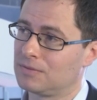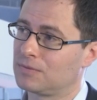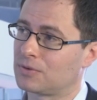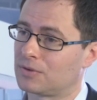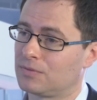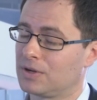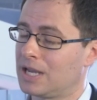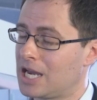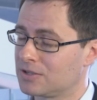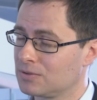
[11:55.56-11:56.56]
for
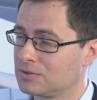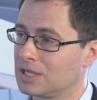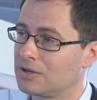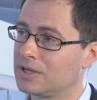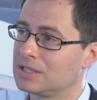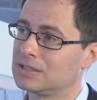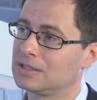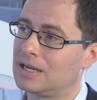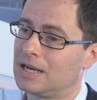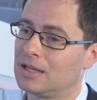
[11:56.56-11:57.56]
cash flow
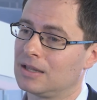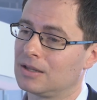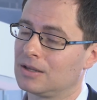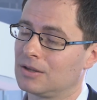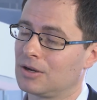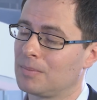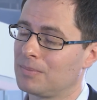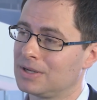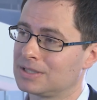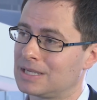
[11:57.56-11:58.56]
generation and the
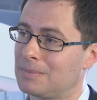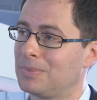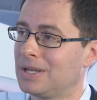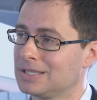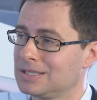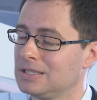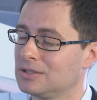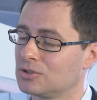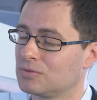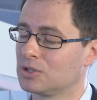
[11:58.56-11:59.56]
company's ability
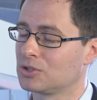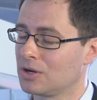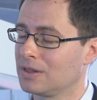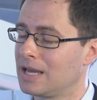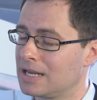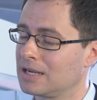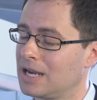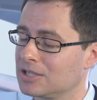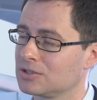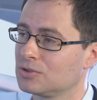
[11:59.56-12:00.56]
to return that
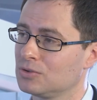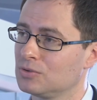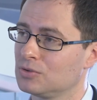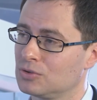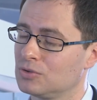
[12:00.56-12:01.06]
cash to